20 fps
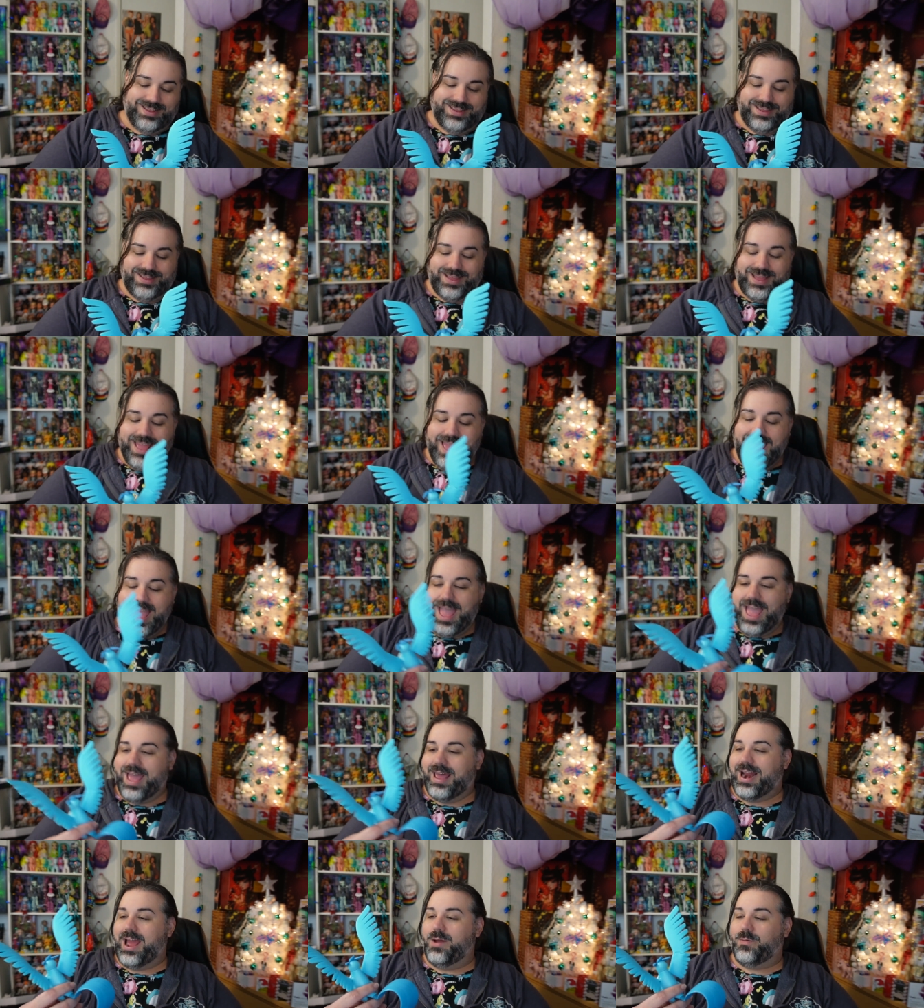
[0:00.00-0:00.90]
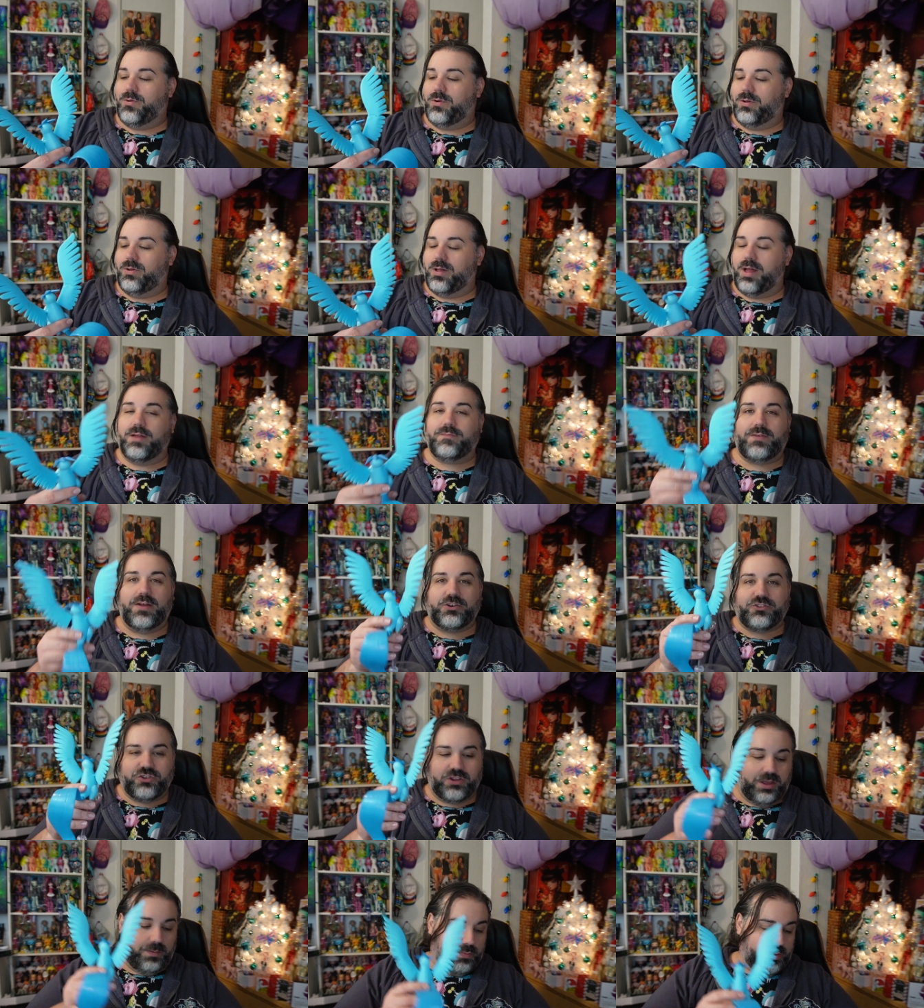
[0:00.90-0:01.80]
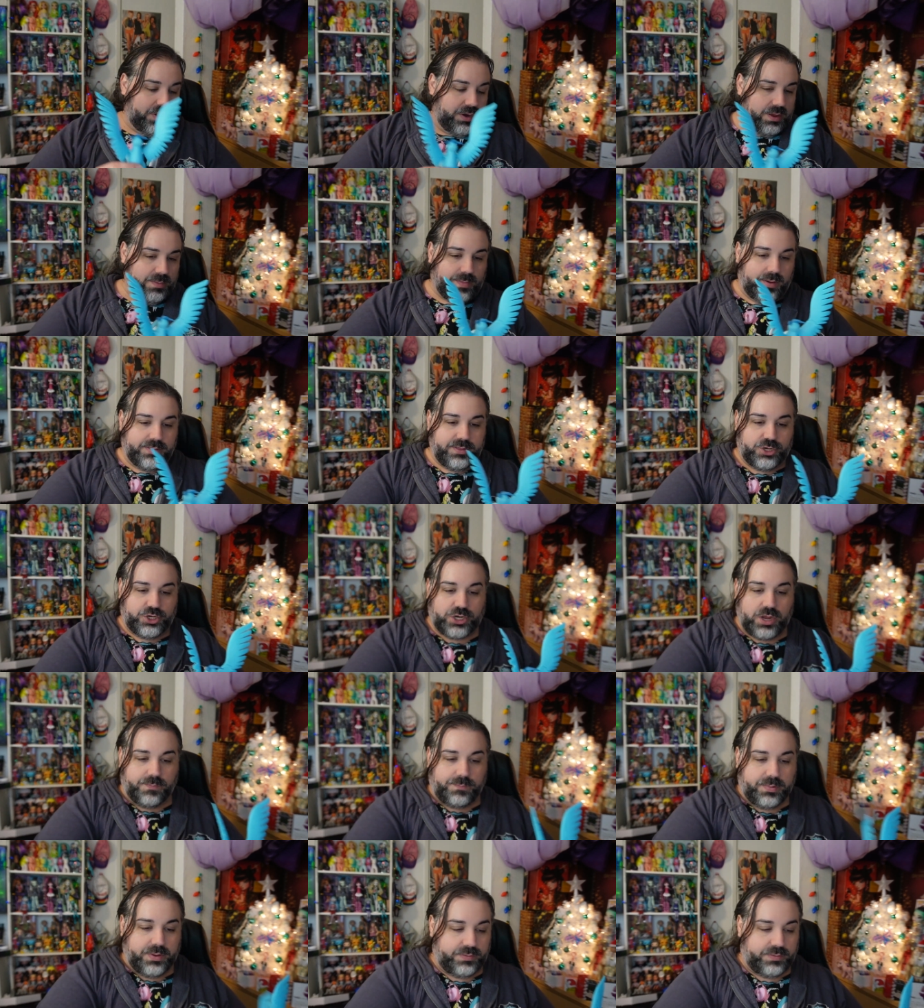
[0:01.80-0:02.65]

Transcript: and I will eventually put him on the shelf.